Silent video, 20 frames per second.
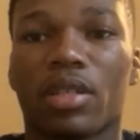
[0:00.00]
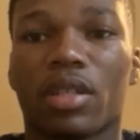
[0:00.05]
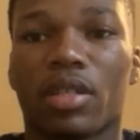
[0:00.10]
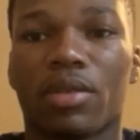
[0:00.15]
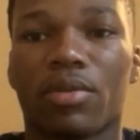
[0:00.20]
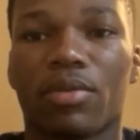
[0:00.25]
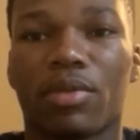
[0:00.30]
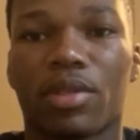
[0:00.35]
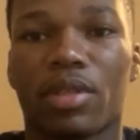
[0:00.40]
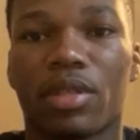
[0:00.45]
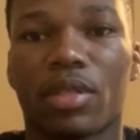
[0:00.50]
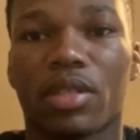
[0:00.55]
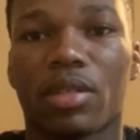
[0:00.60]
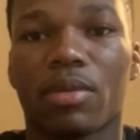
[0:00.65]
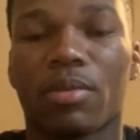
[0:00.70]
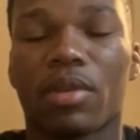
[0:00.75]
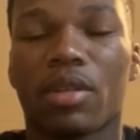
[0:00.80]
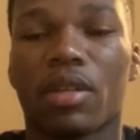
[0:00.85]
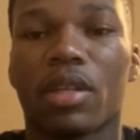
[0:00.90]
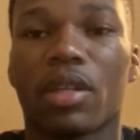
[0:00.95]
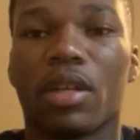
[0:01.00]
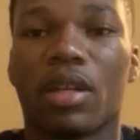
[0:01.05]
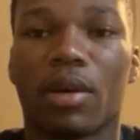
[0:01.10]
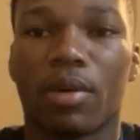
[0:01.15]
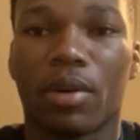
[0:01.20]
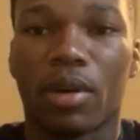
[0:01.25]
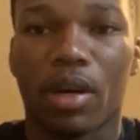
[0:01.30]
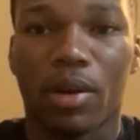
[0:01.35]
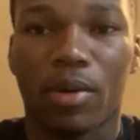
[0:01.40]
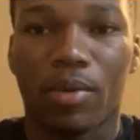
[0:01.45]
It was just something that I,
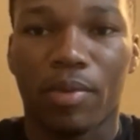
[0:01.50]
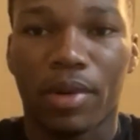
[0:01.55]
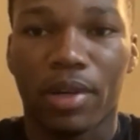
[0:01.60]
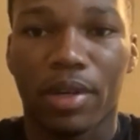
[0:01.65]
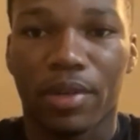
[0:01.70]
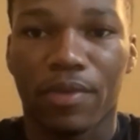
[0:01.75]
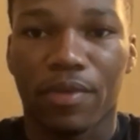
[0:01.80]
I worked